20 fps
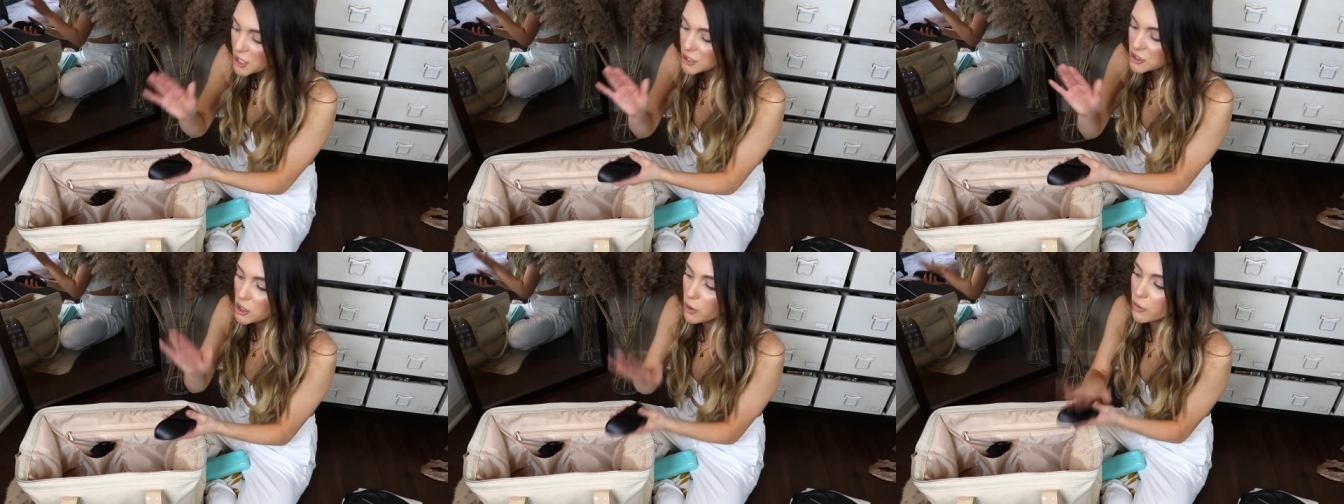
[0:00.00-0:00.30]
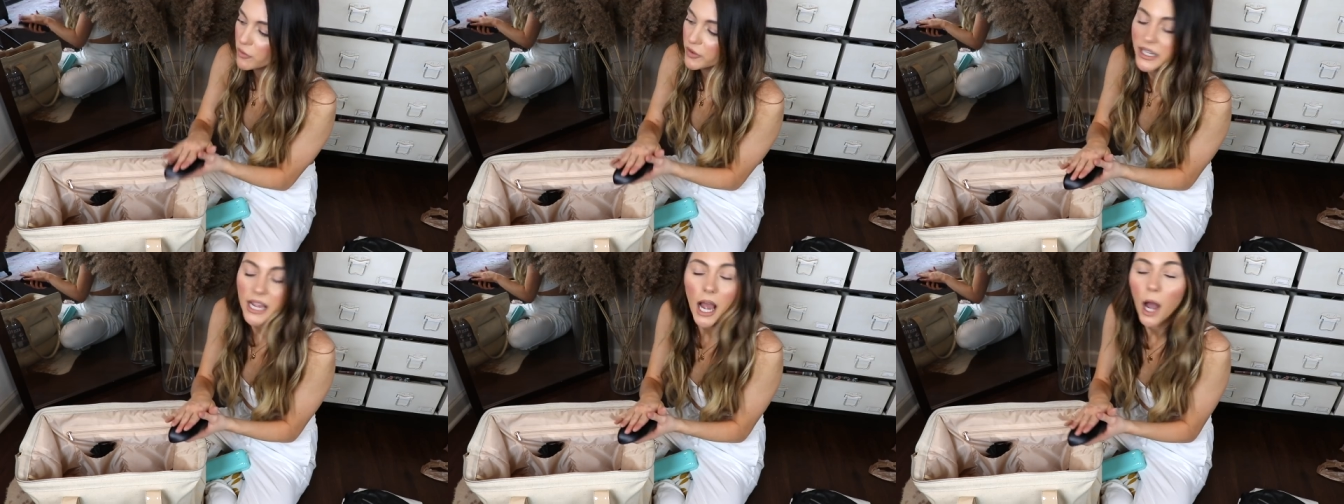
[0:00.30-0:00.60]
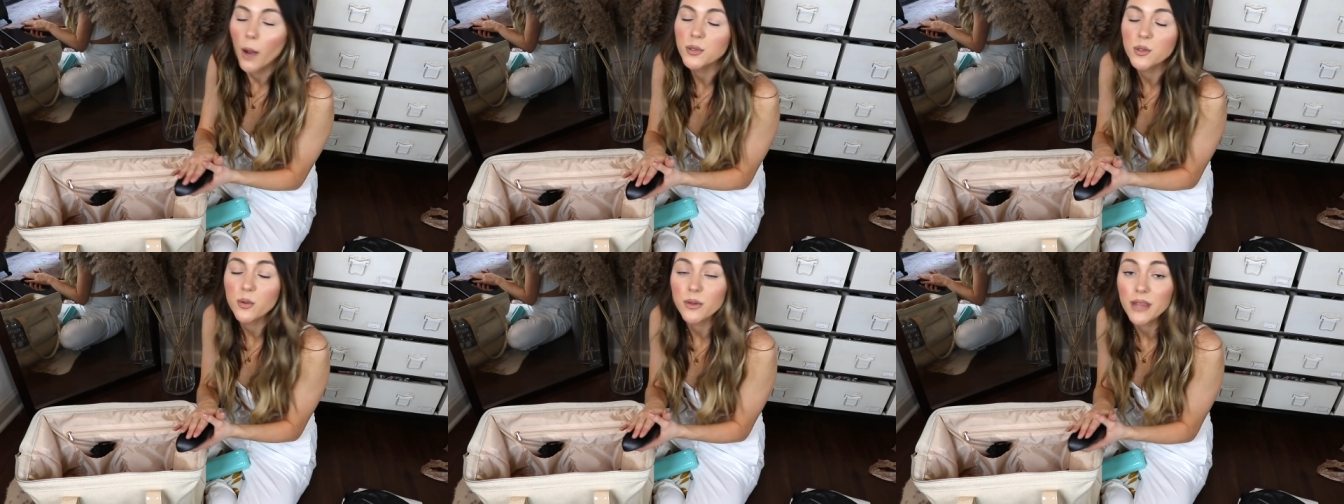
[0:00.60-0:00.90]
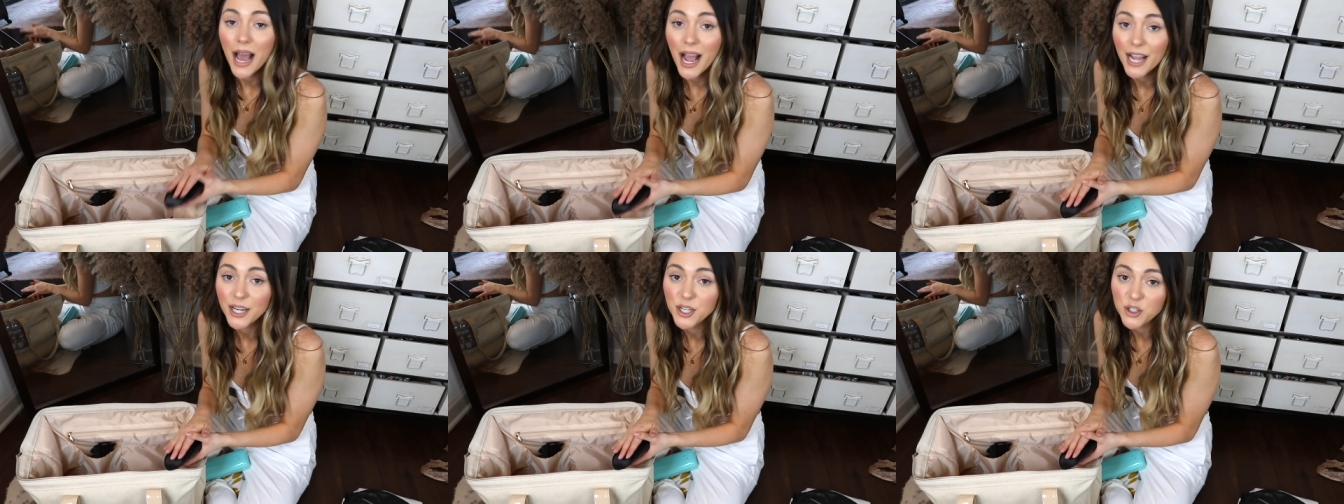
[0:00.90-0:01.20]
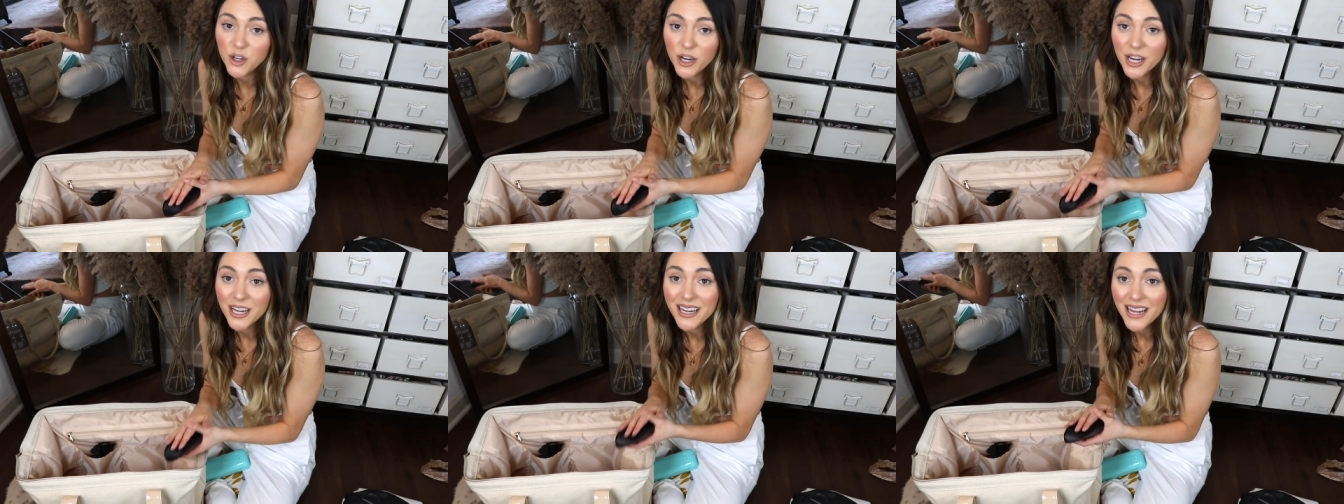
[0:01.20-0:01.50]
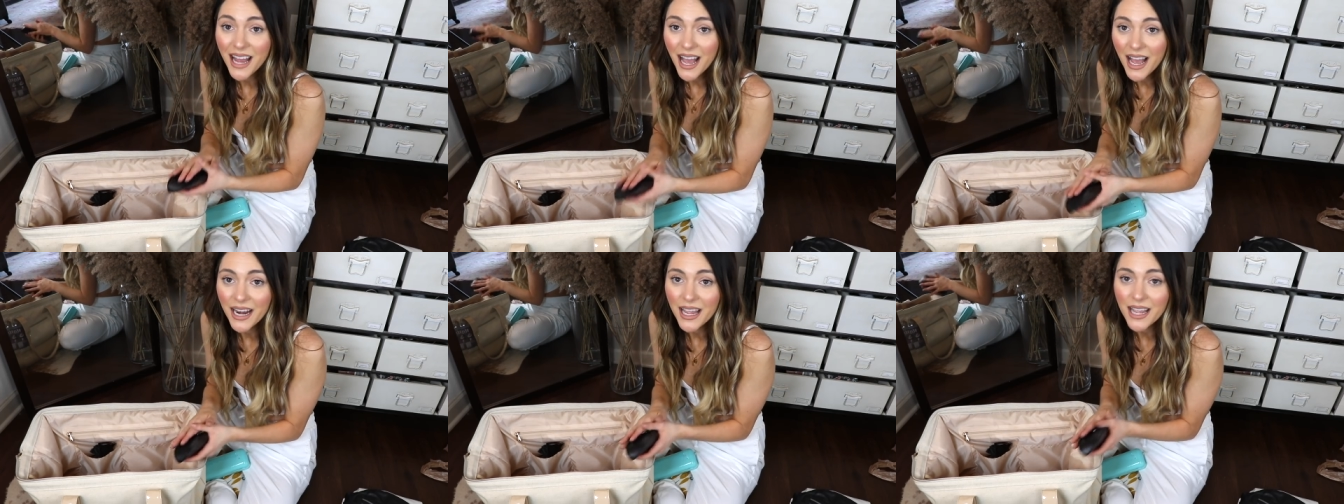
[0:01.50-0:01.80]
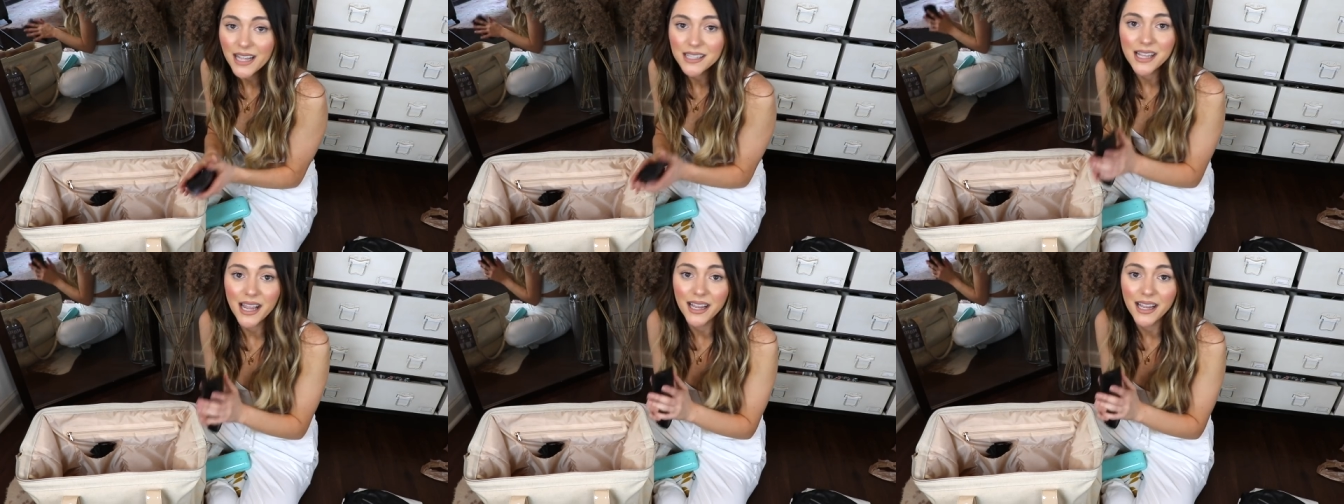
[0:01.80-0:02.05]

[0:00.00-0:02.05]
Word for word: So it really helps with eye strain and headaches.